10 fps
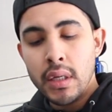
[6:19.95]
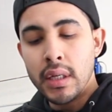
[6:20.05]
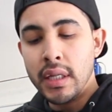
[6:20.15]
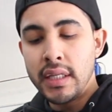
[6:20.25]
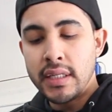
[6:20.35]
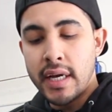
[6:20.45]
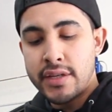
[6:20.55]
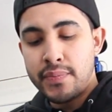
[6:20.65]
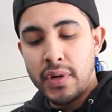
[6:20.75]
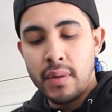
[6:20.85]
the leak
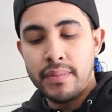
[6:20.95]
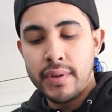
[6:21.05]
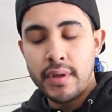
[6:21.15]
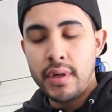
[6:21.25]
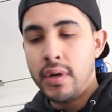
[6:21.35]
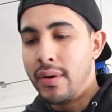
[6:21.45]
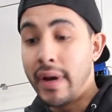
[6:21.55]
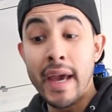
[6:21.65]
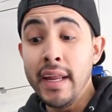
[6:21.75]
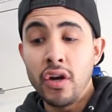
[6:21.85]
detector pump, or
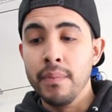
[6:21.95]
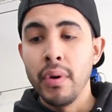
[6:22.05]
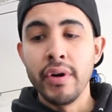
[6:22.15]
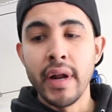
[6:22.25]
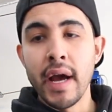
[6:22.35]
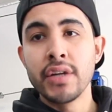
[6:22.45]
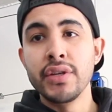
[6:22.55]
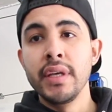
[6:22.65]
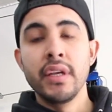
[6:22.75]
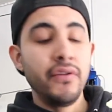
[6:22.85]
any component
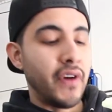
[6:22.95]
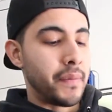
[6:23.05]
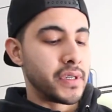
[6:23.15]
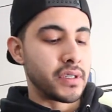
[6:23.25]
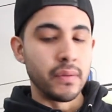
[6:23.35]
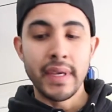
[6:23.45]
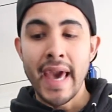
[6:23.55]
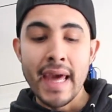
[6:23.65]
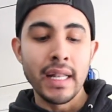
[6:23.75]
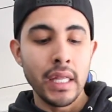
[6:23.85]
actually in the evap system,
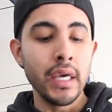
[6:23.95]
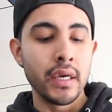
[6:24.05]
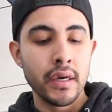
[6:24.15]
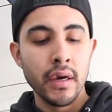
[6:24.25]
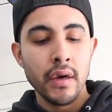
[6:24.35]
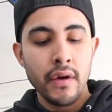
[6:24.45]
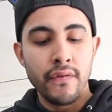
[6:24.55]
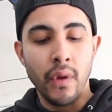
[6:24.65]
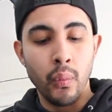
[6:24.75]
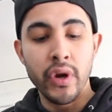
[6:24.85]
can leak
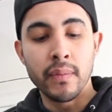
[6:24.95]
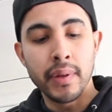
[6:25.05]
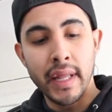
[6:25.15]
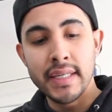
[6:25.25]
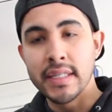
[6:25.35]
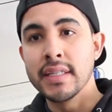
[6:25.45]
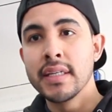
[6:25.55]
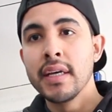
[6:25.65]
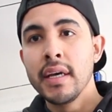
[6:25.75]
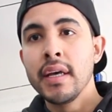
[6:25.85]
from weird places
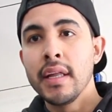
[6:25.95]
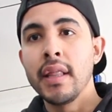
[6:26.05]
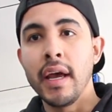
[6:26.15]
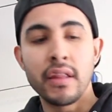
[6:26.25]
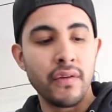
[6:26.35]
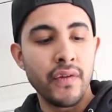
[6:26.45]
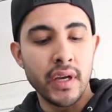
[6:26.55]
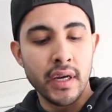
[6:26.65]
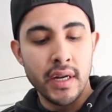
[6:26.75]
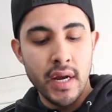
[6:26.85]
like the
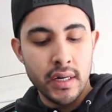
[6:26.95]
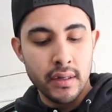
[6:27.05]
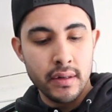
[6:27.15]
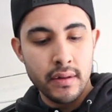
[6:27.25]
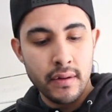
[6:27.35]
fucking connector.